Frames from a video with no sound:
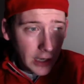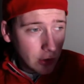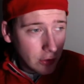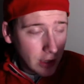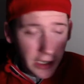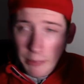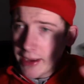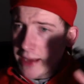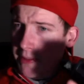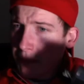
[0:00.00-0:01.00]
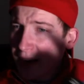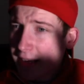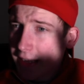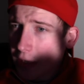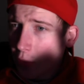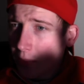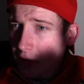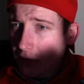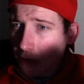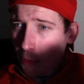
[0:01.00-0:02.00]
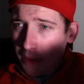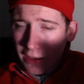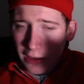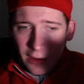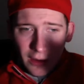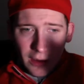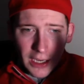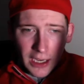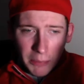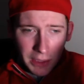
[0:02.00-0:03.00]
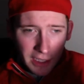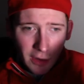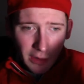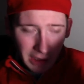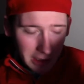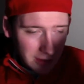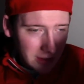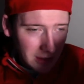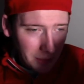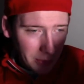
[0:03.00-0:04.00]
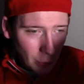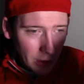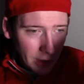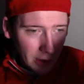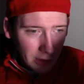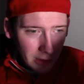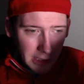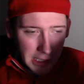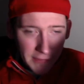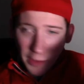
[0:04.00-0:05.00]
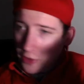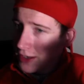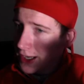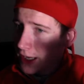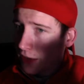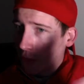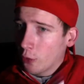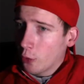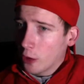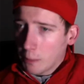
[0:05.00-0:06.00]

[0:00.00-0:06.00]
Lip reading: I do tend to baby my equipment a little bit, but you know, it's something where if I want to take it, throw it in a